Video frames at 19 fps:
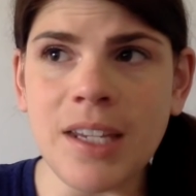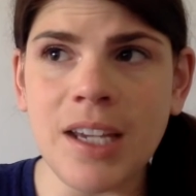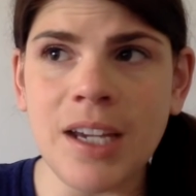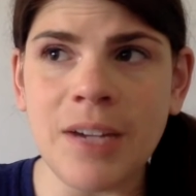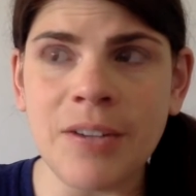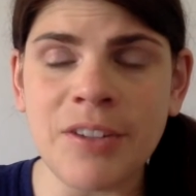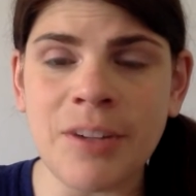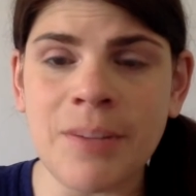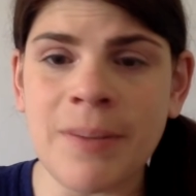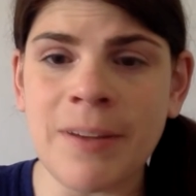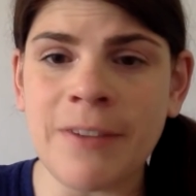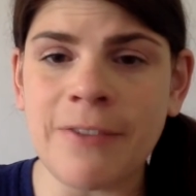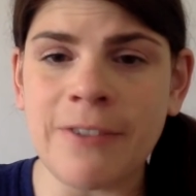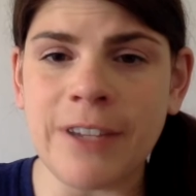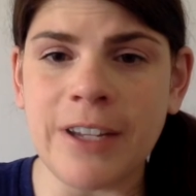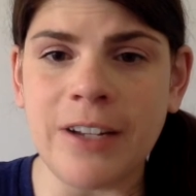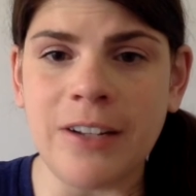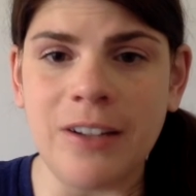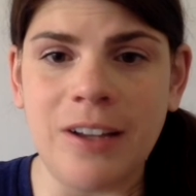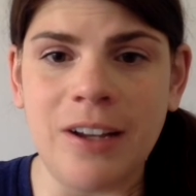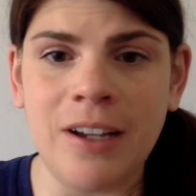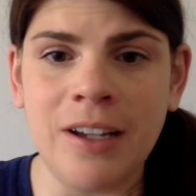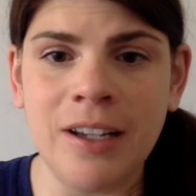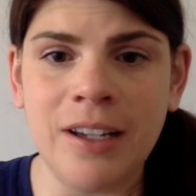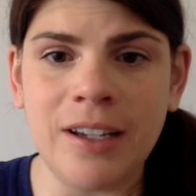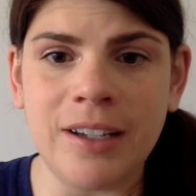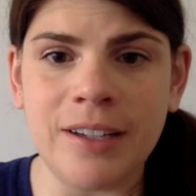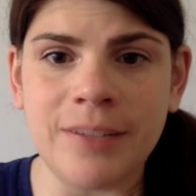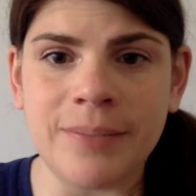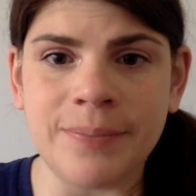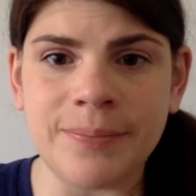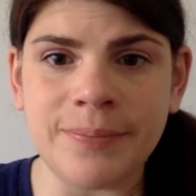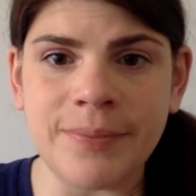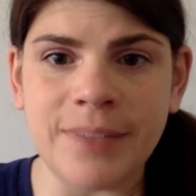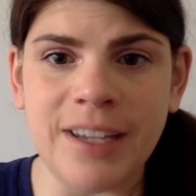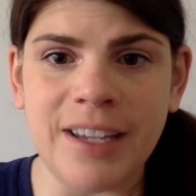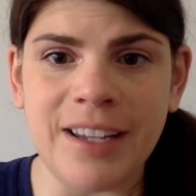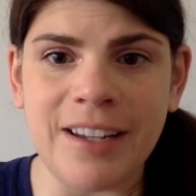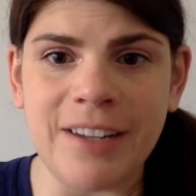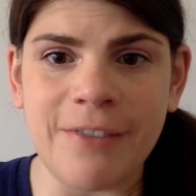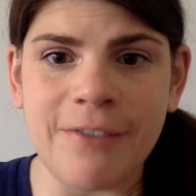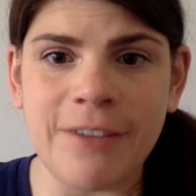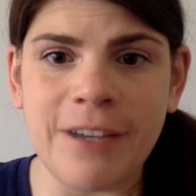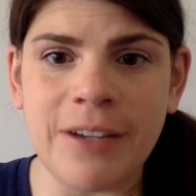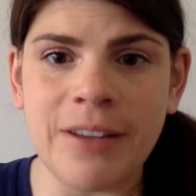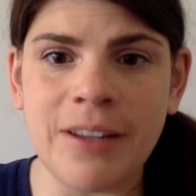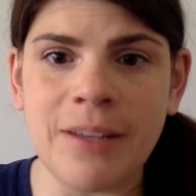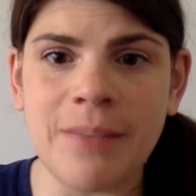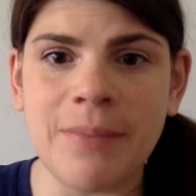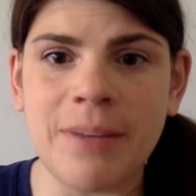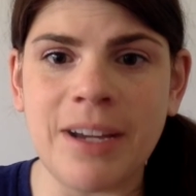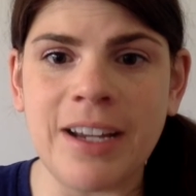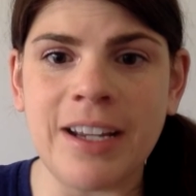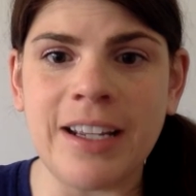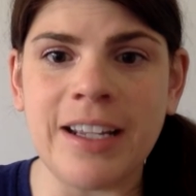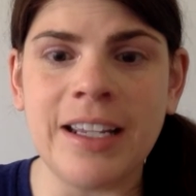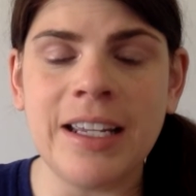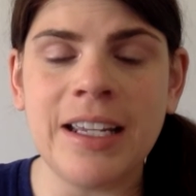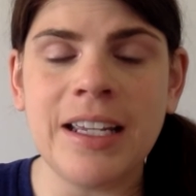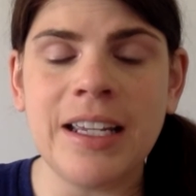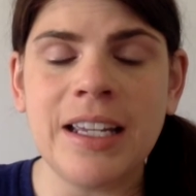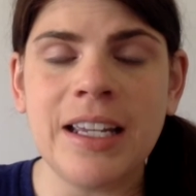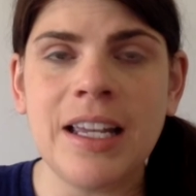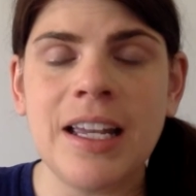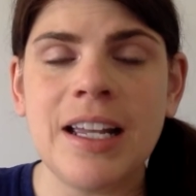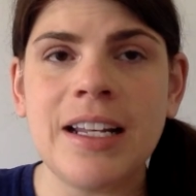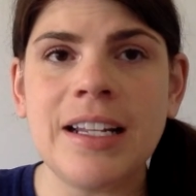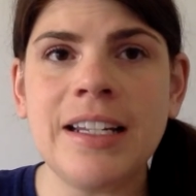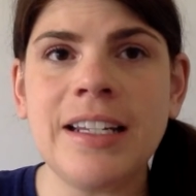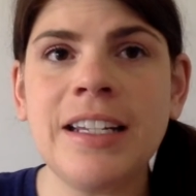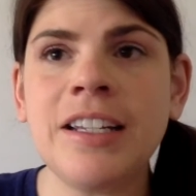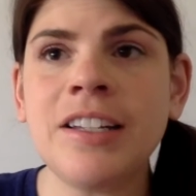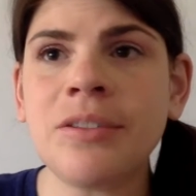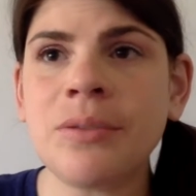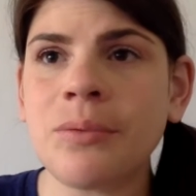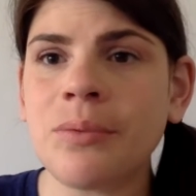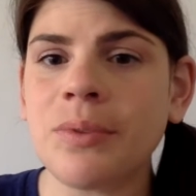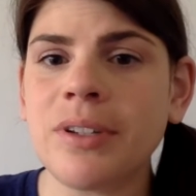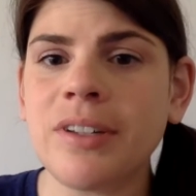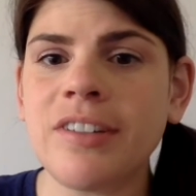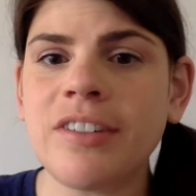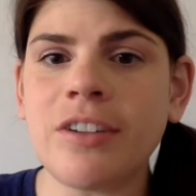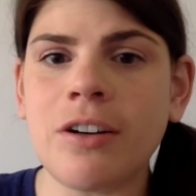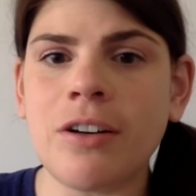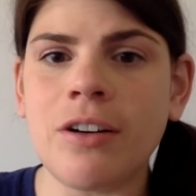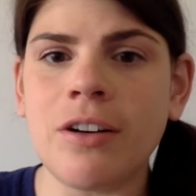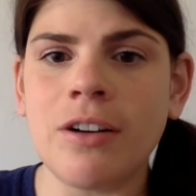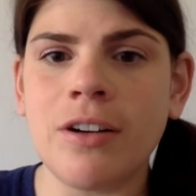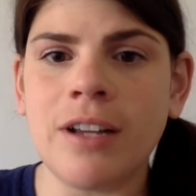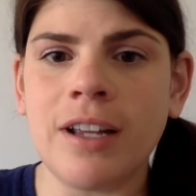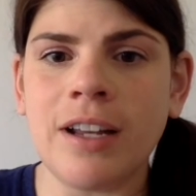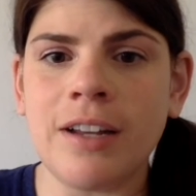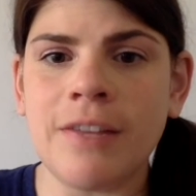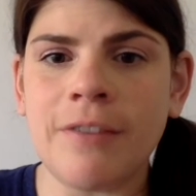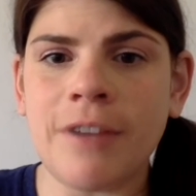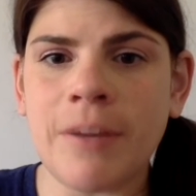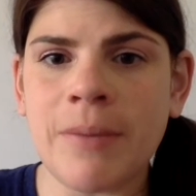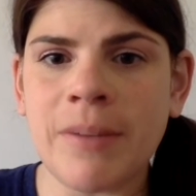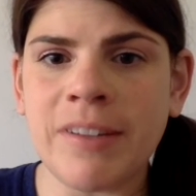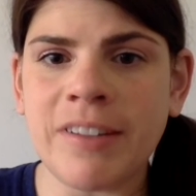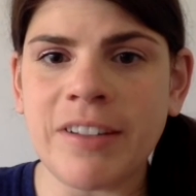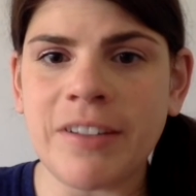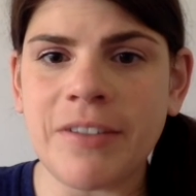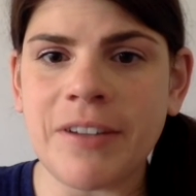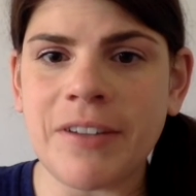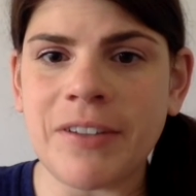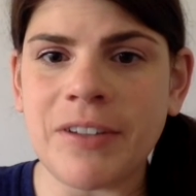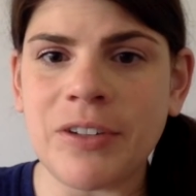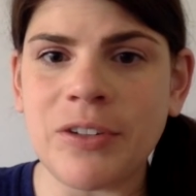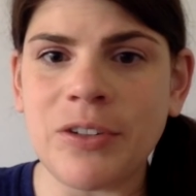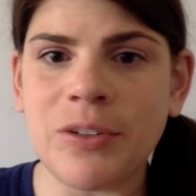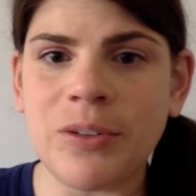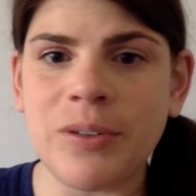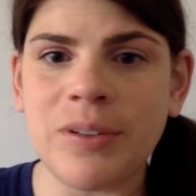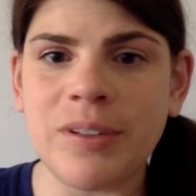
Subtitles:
I was on my feet a lot, and I found that my knees would really start hurting, and I found myself having to